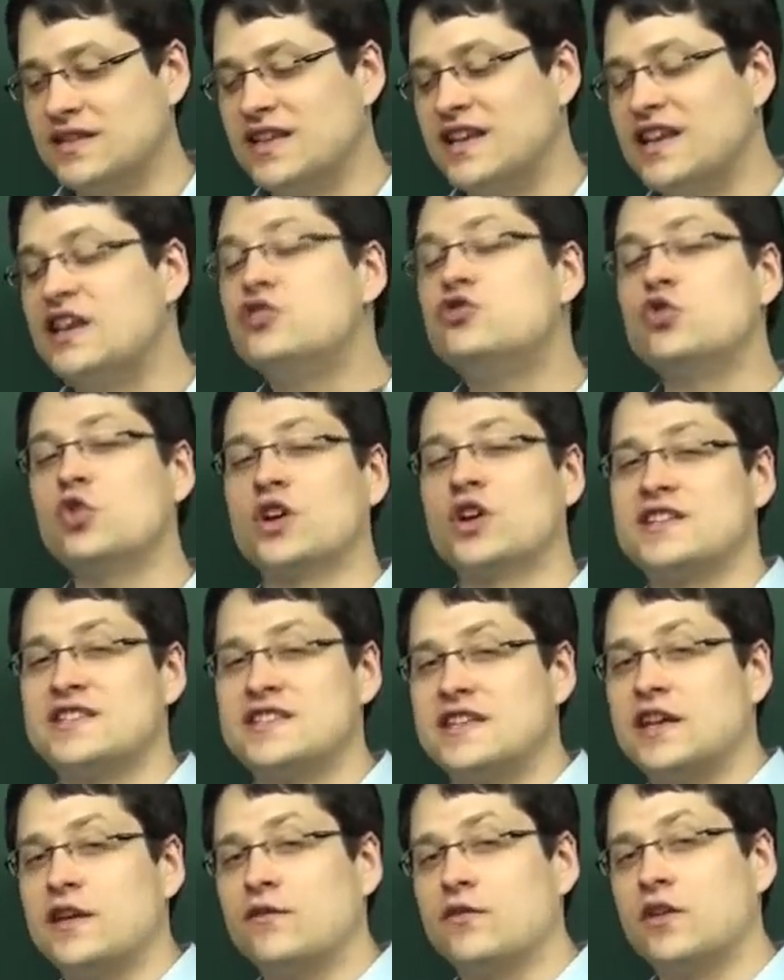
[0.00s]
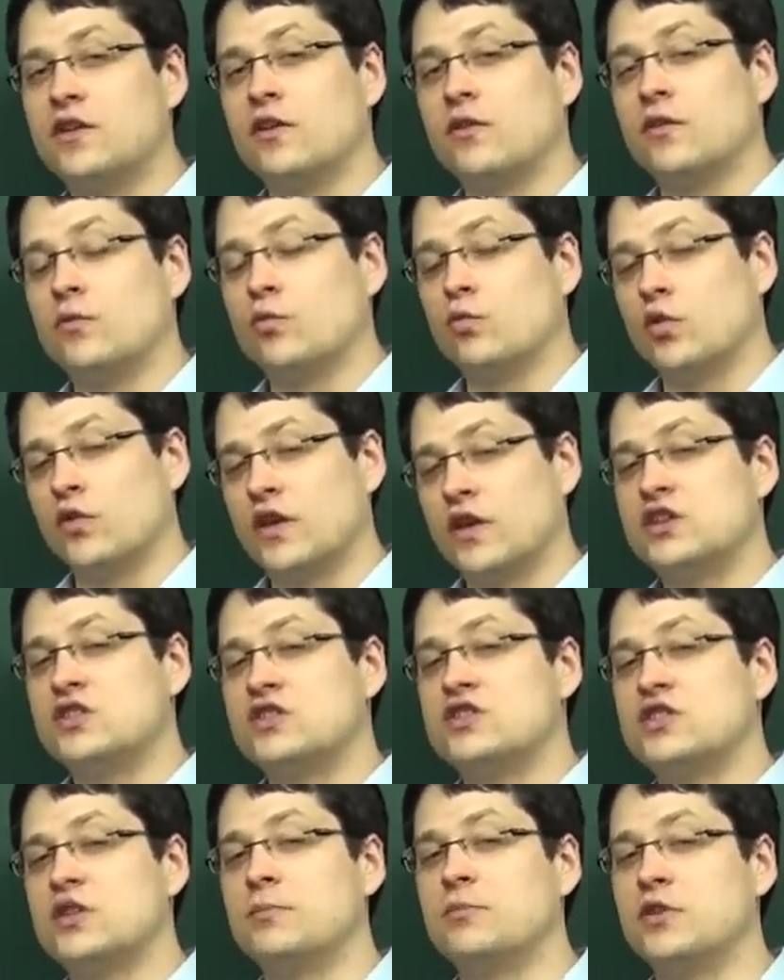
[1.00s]
intricacy of the
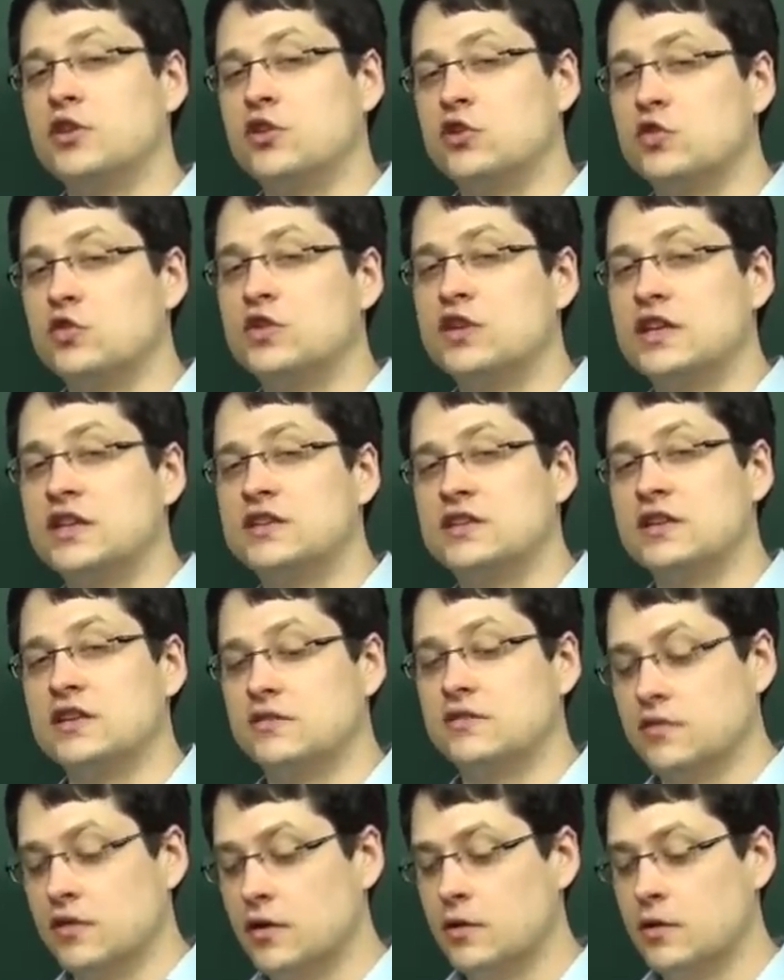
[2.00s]
relationship that you need to